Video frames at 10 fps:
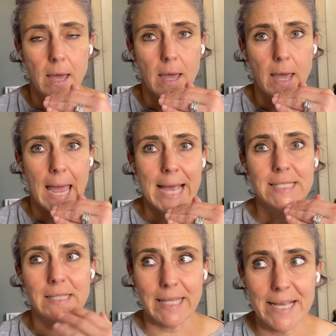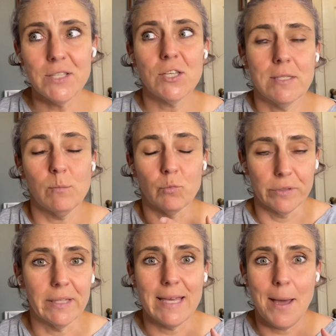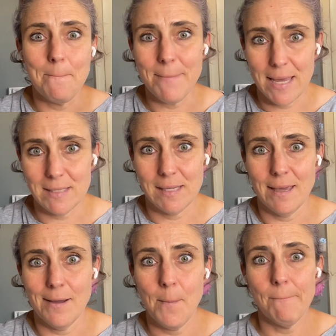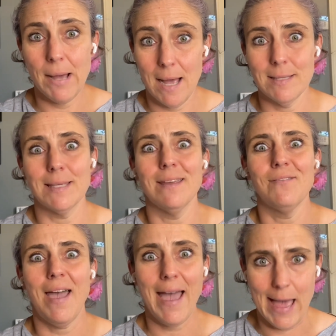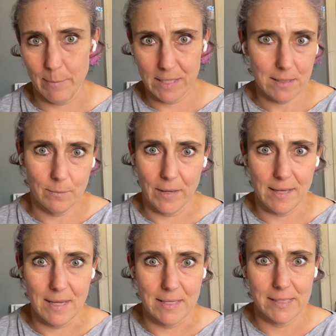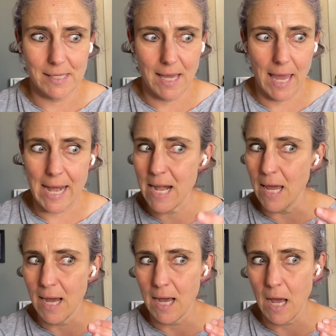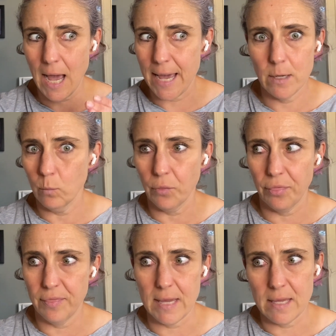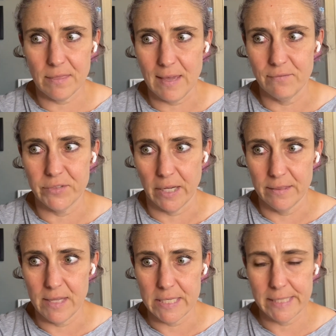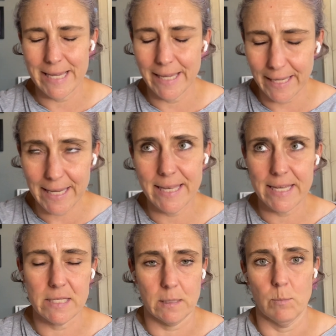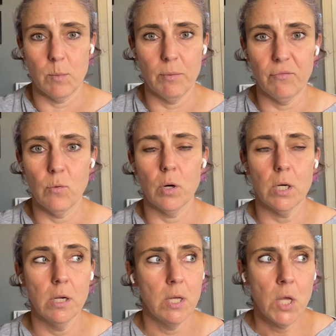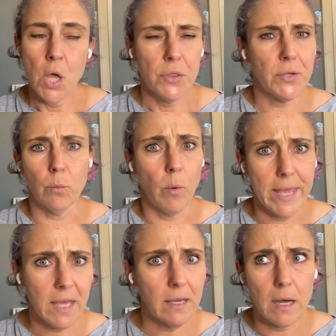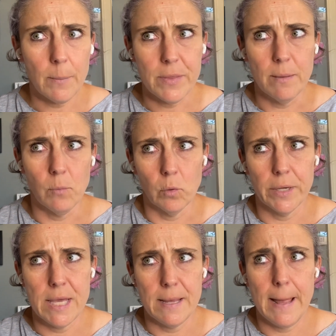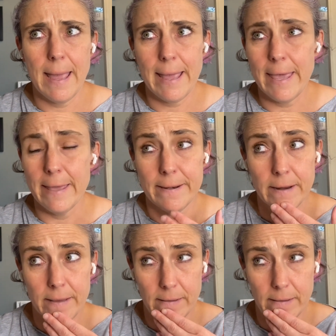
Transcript: has led to some really amazing positive habits in my kids. And I don't think they've done this any summer before. They're waking up in the morning, and